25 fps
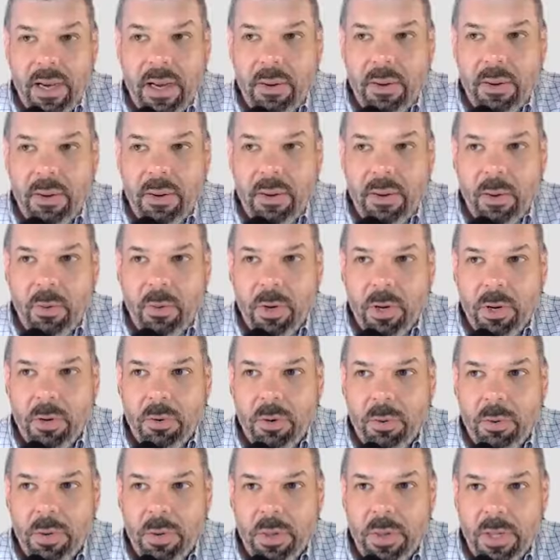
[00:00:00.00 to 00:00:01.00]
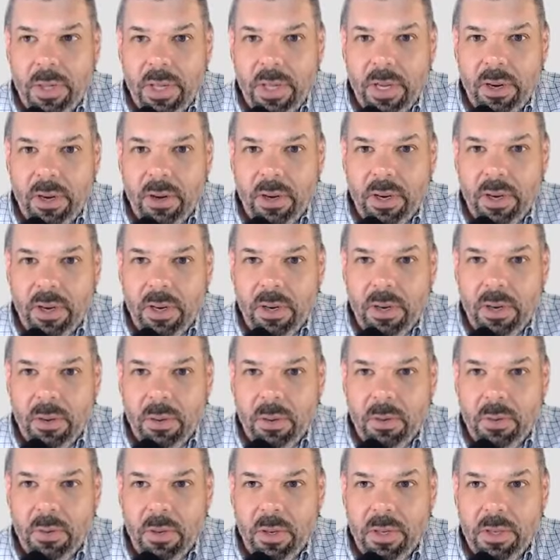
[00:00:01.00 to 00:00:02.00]
I would agree with you there.
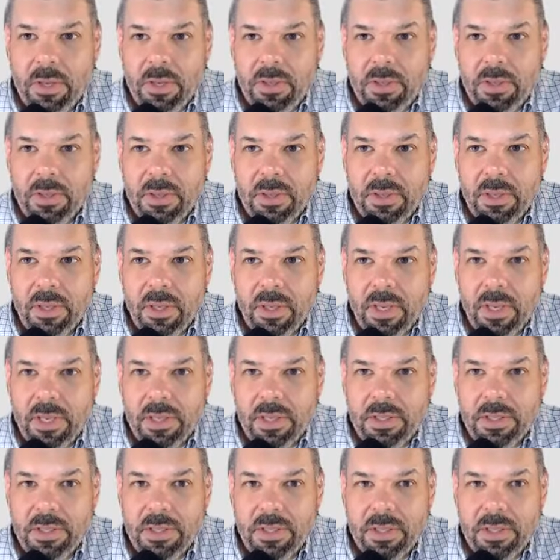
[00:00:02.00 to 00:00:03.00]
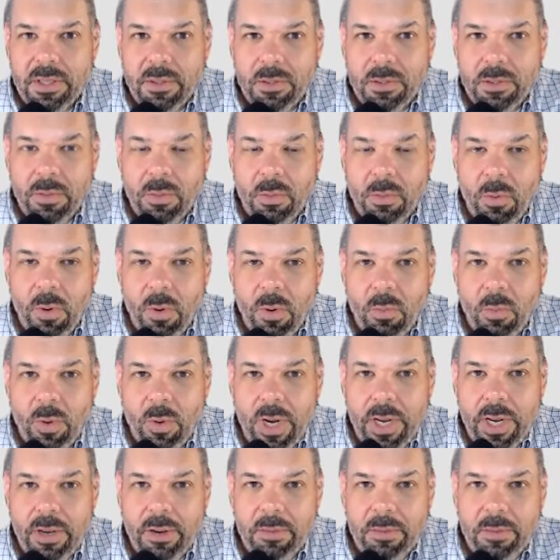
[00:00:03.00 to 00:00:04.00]
It's one
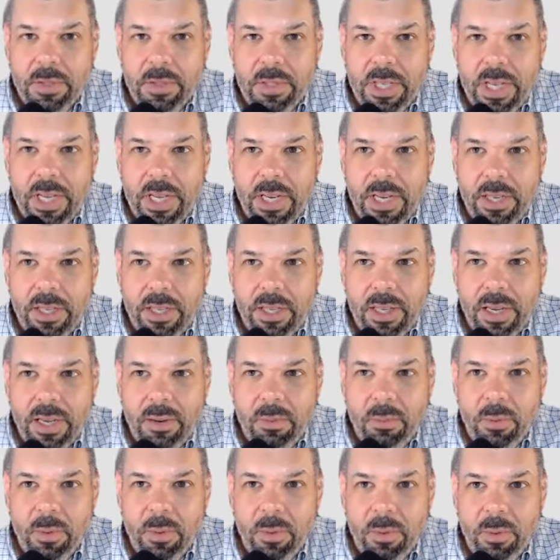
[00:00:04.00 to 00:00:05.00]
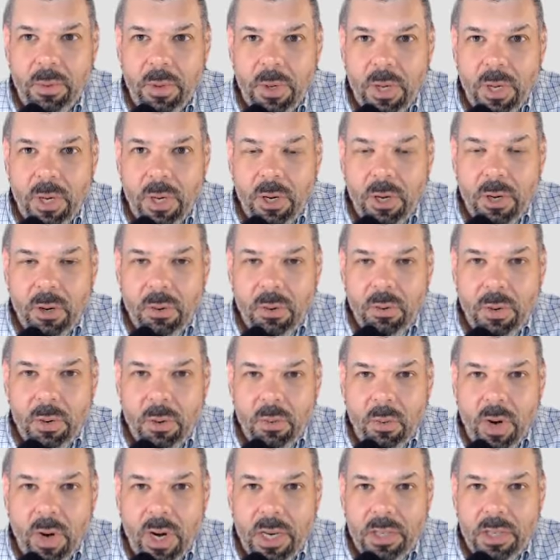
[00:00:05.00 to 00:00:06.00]
way of saying that we
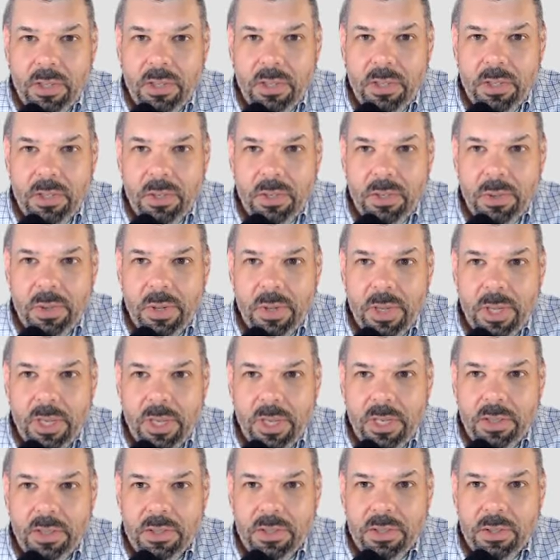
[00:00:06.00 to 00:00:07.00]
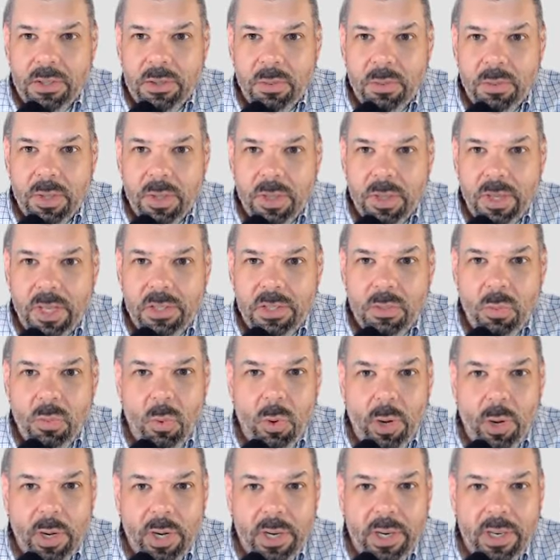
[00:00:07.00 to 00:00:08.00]
want to do things with less
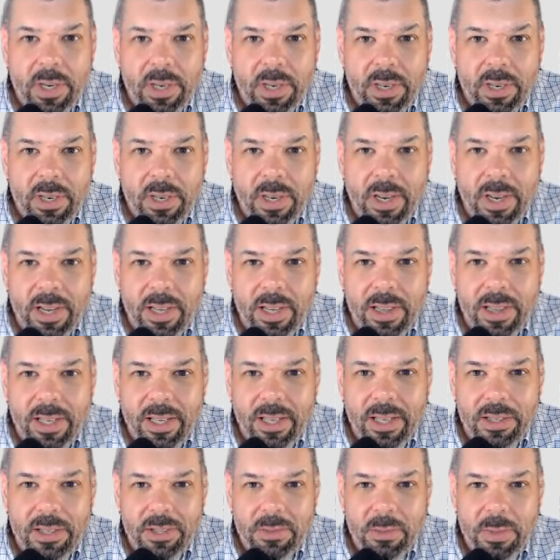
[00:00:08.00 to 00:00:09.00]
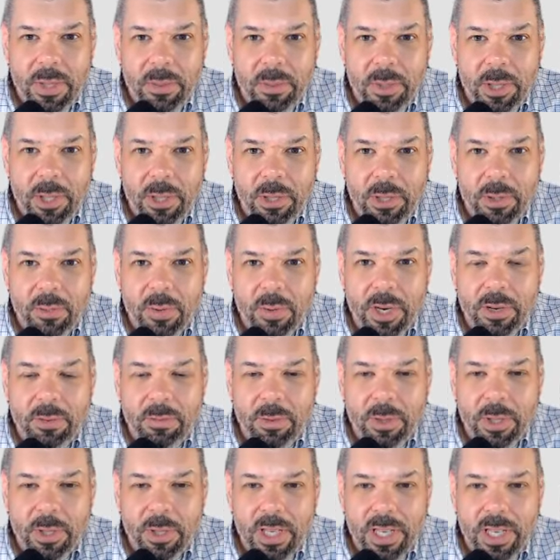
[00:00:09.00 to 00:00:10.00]
work, I think, is maybe a good way
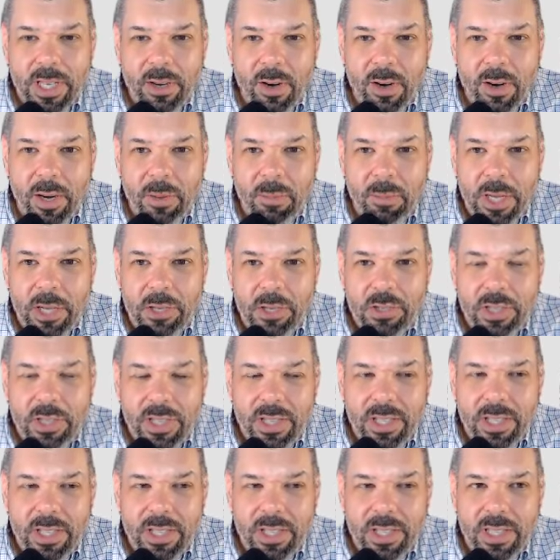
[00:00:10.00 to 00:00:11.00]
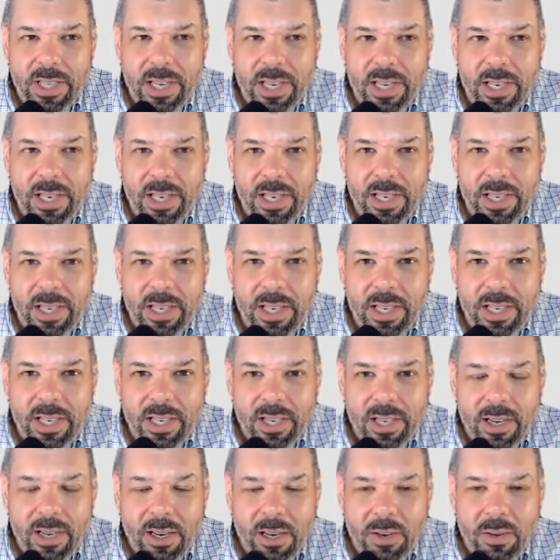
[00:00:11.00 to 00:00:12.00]
of looking at automation. And
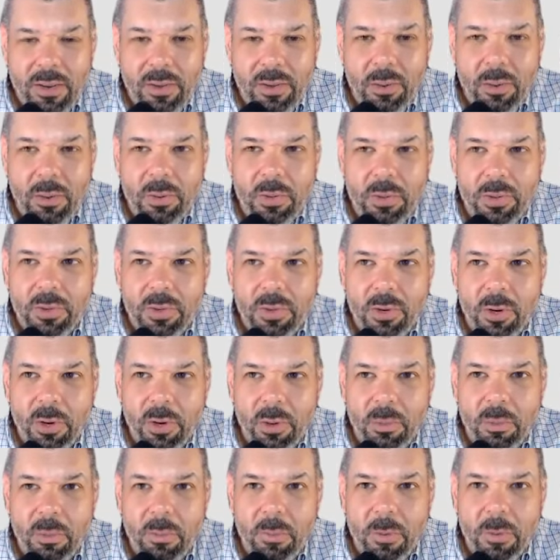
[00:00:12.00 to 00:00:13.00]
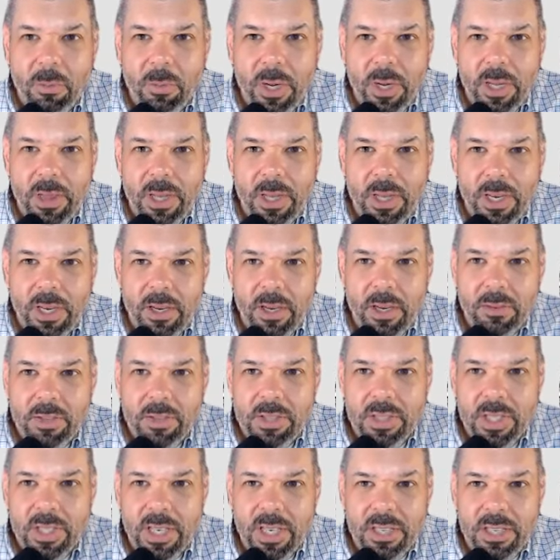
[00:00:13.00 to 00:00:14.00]
another term we might think of
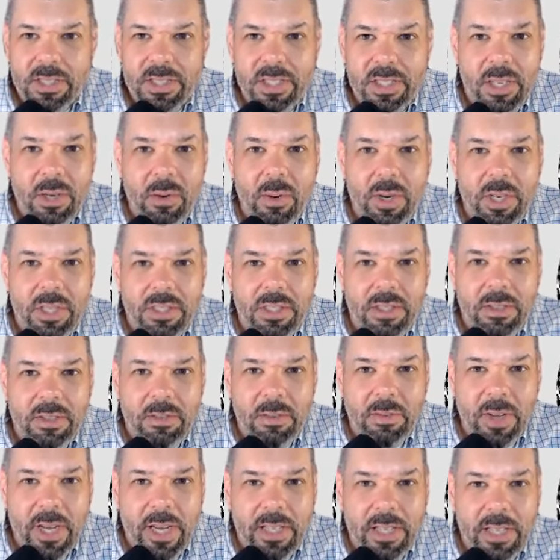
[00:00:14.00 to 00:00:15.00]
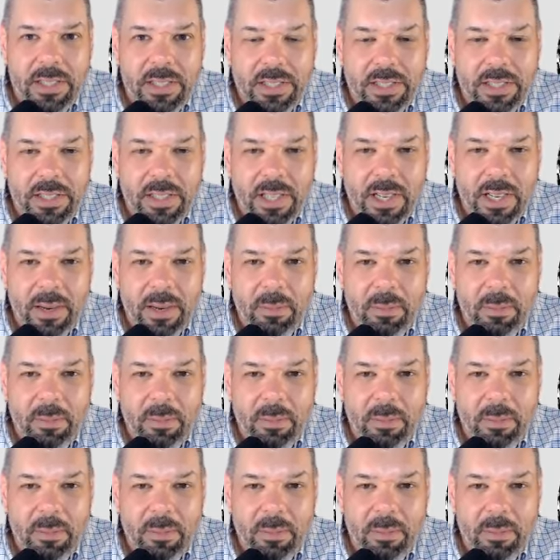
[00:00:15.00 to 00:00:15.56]
is like a sequence of events.